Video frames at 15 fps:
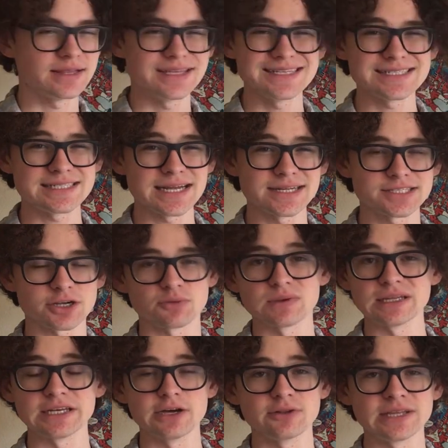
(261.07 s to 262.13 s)
These stands are
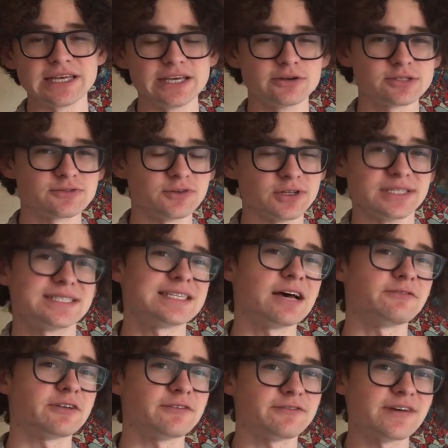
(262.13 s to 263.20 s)
really only useful in
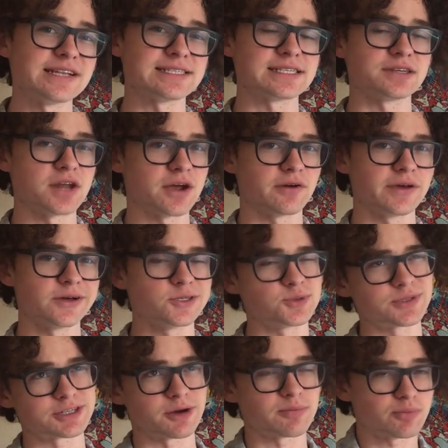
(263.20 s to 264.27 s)
self-defense scenarios,
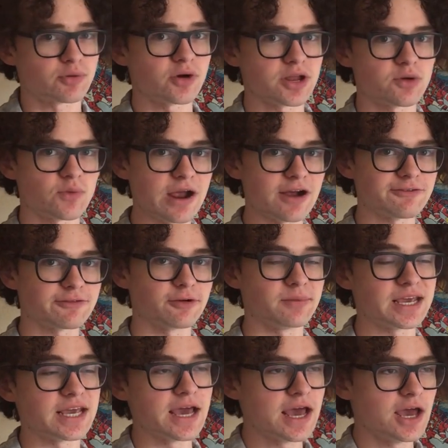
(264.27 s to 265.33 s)
which are pretty rare for
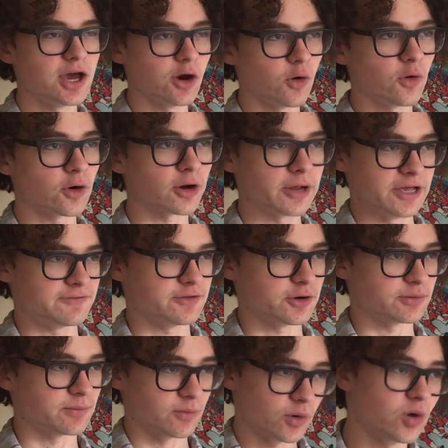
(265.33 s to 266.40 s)
me, or if
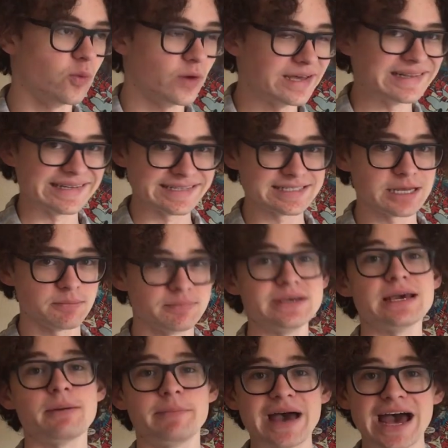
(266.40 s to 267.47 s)
you're willing to
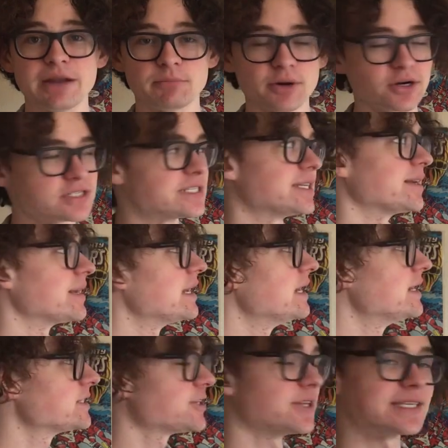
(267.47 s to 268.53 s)
be a bad person.
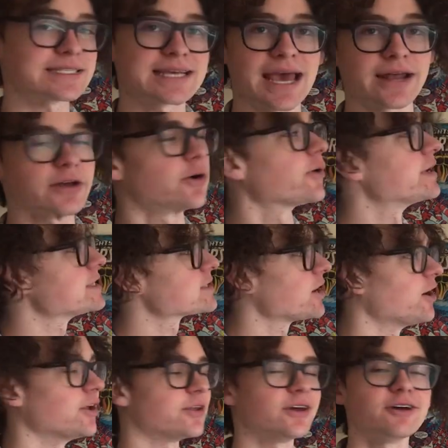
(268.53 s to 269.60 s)
So this category is
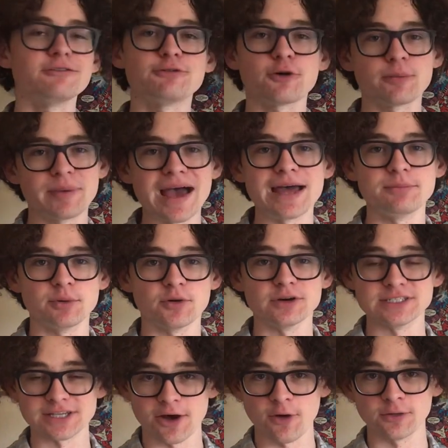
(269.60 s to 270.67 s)
called For Bad
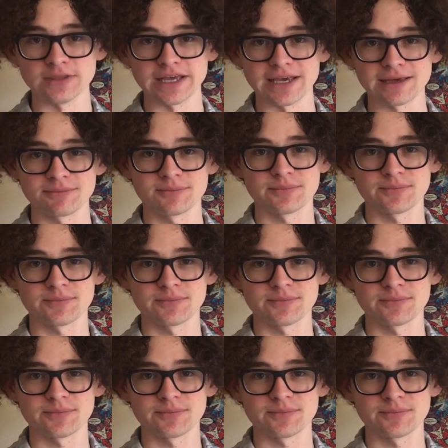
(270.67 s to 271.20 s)
Boys Only.